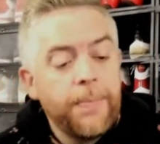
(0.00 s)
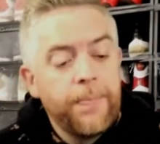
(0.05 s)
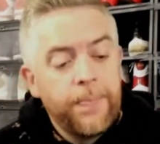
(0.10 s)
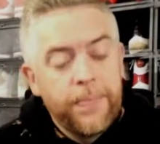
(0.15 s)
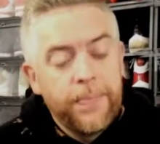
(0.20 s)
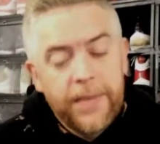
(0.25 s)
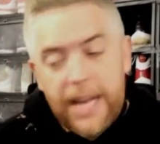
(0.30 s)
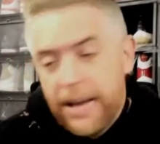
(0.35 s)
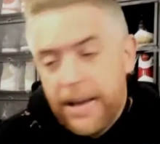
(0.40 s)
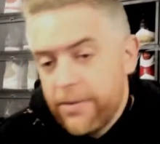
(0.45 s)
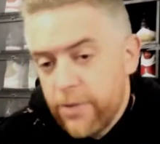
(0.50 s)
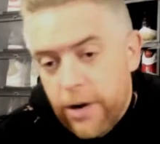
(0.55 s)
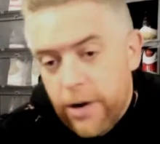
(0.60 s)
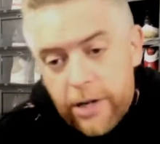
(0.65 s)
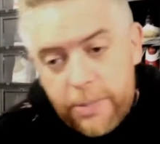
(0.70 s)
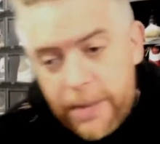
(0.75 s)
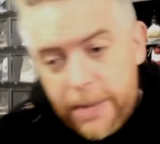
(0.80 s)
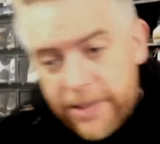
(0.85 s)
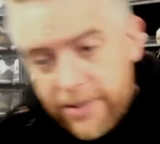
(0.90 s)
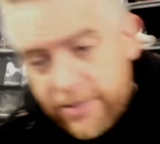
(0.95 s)
And I've
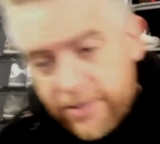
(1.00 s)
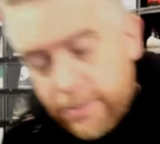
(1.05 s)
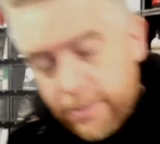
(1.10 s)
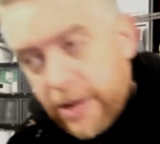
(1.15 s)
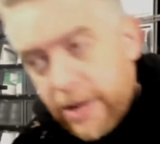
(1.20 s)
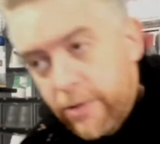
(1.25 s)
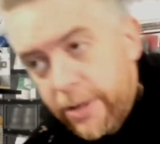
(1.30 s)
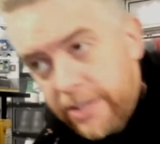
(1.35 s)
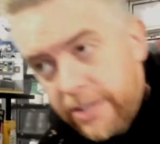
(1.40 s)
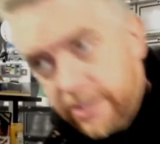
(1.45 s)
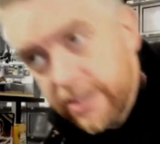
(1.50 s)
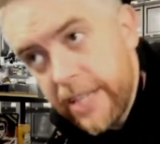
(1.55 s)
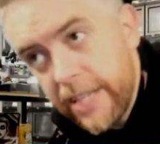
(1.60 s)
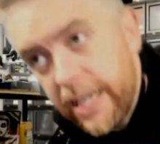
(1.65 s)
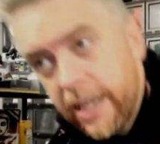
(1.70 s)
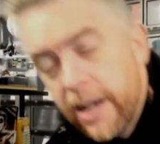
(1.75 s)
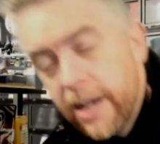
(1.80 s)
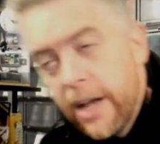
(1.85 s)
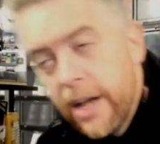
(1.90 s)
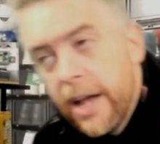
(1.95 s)
talked about this a bit
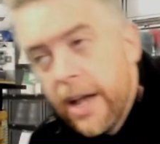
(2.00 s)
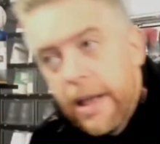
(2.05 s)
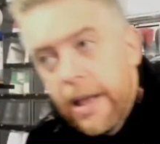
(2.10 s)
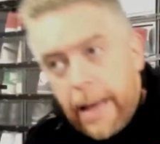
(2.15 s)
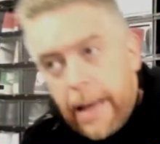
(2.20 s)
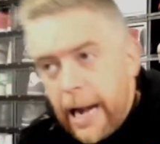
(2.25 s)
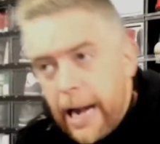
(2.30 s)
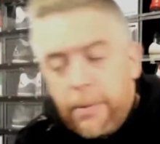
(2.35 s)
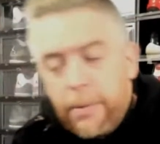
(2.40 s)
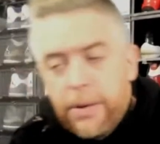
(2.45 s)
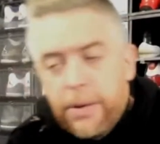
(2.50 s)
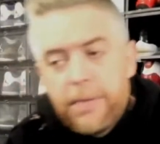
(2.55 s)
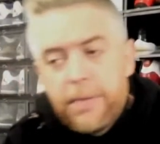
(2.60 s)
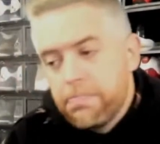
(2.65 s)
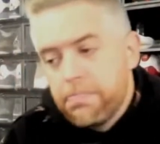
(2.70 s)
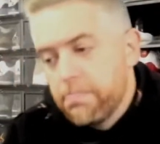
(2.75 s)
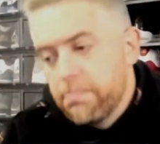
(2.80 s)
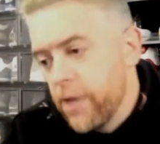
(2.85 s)
recently. And I would,